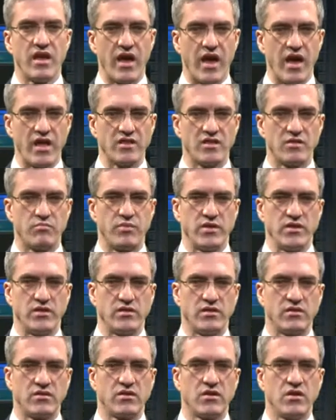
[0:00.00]
and
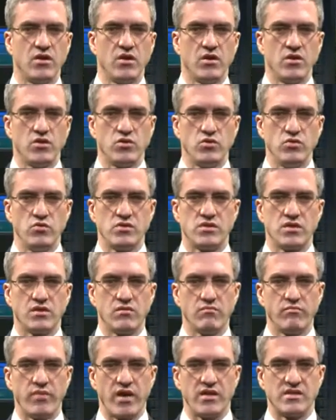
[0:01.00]
built
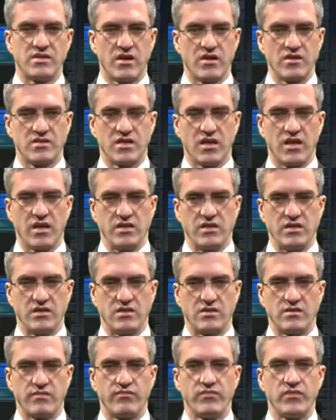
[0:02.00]
using base
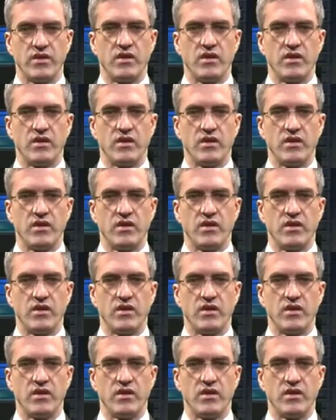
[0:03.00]
isolators,